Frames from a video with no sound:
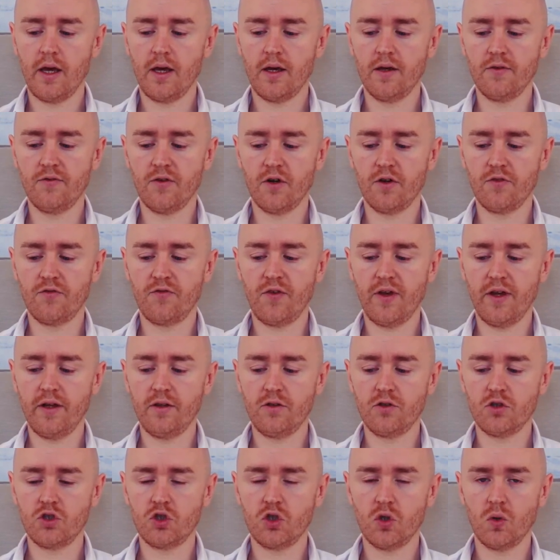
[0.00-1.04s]
If I fail
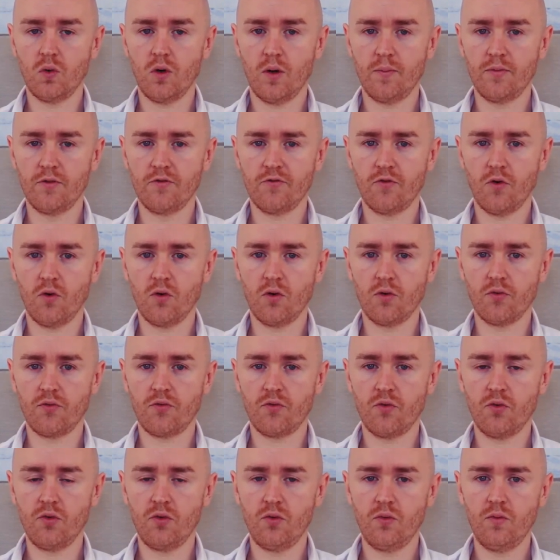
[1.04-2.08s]
to show up and follow
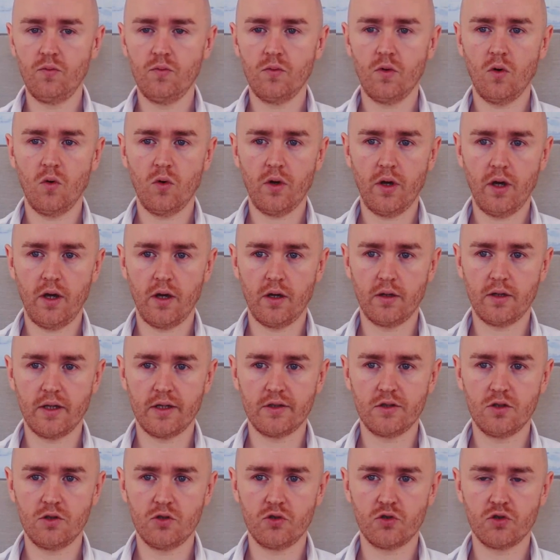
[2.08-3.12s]
through, okay,
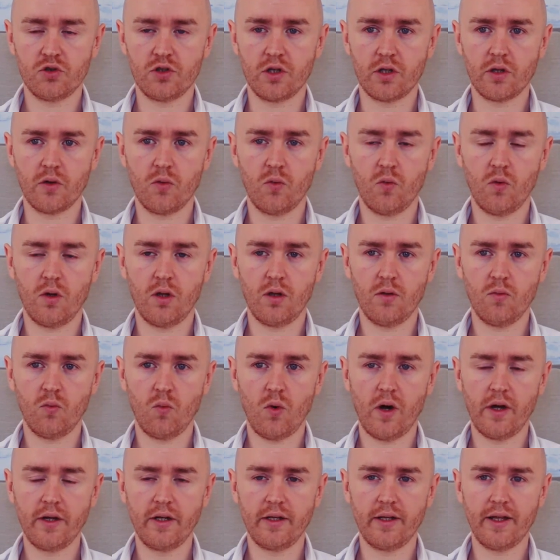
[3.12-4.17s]
that's interesting. Well,
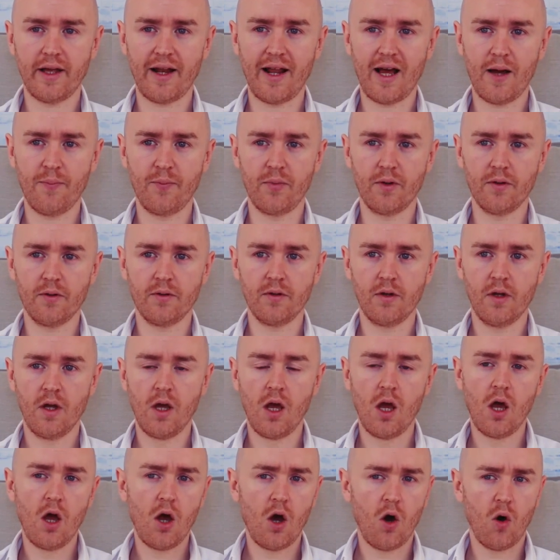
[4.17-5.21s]
why did that happen?
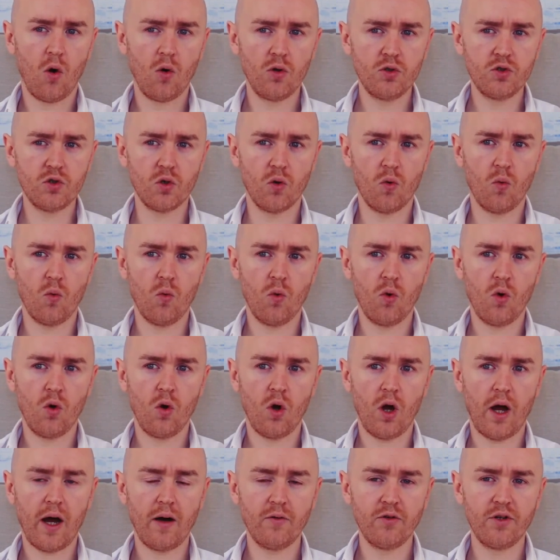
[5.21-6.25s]
Also,
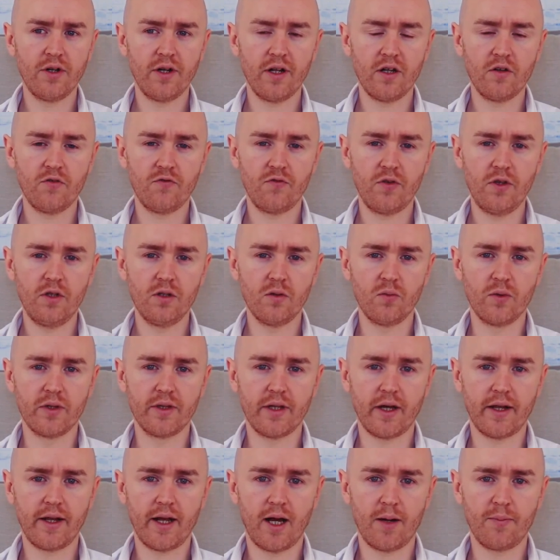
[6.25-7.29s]
how did I feel when
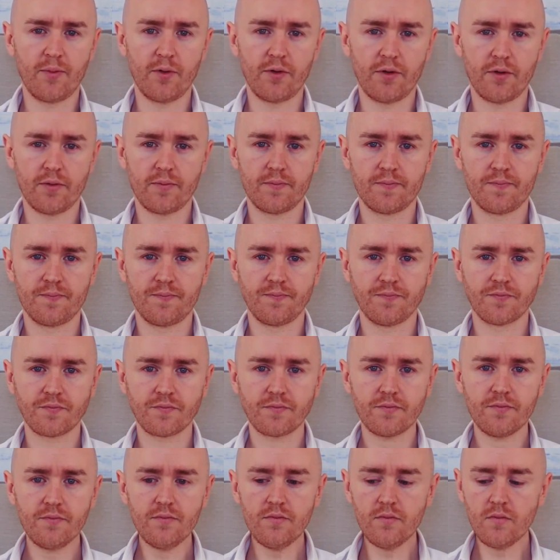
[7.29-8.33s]
that happened?
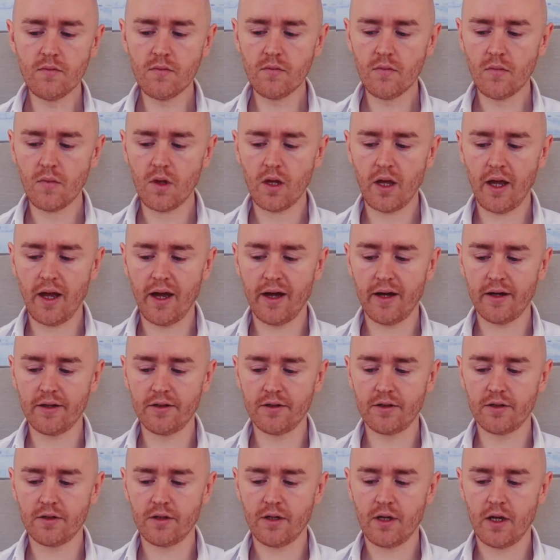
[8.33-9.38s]

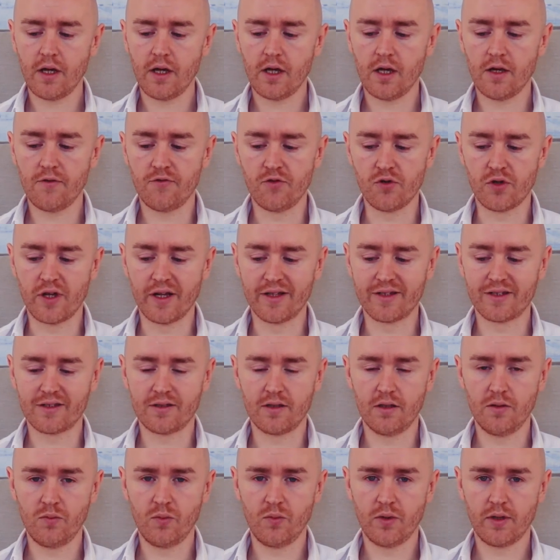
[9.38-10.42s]
And if you get
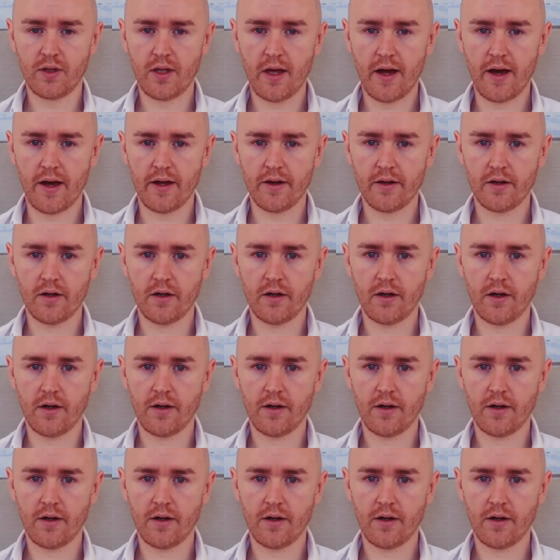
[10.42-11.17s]
still with that